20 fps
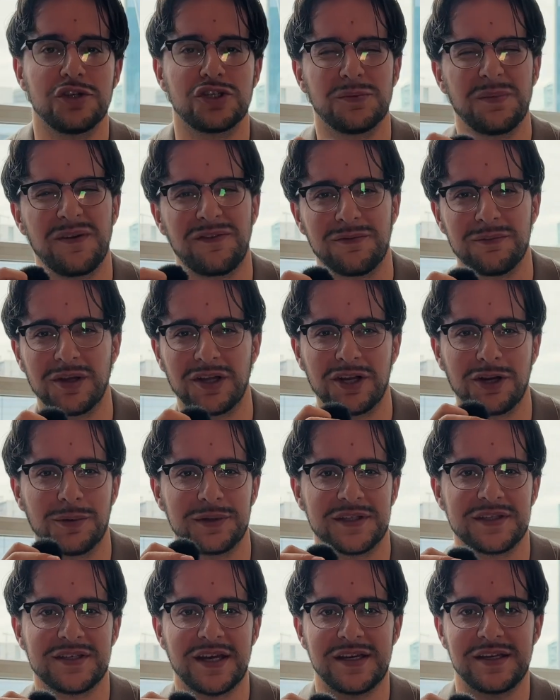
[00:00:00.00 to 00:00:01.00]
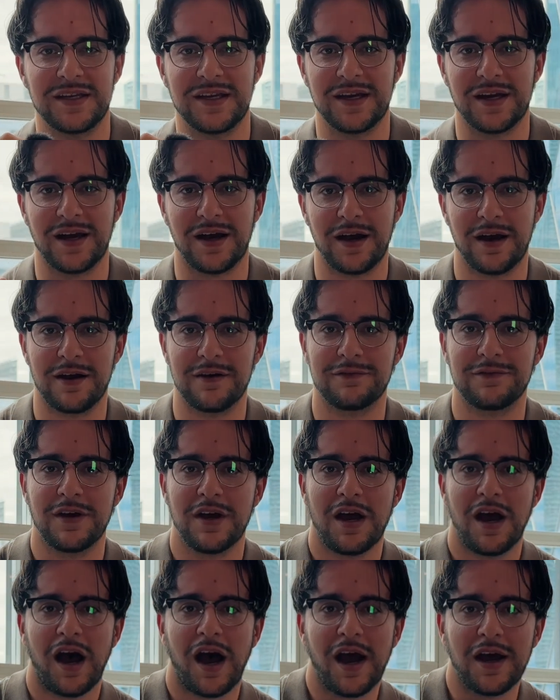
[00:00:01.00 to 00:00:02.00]
you should be familiar with this idea of,
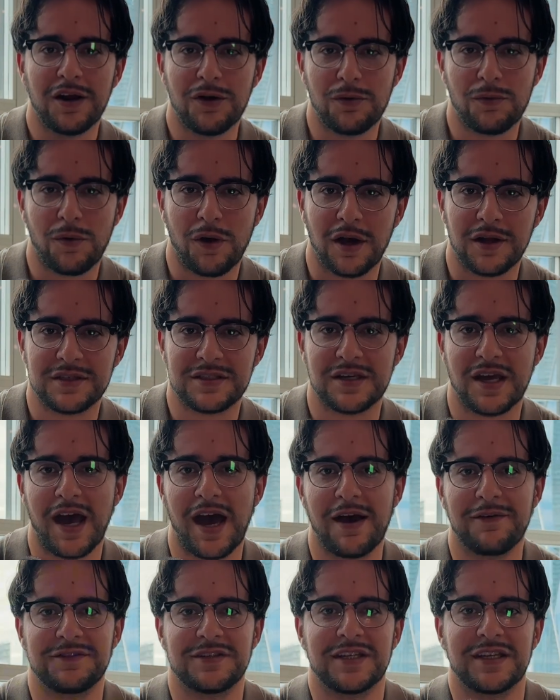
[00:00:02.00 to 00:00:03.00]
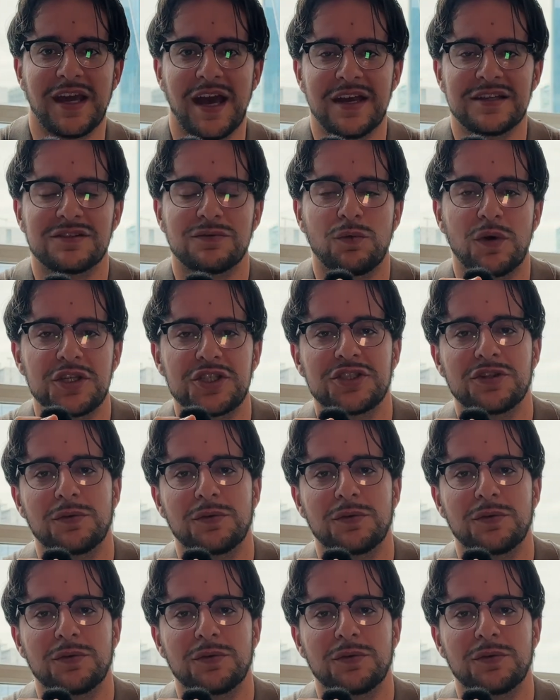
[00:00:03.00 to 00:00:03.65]
I don't want to have to guess which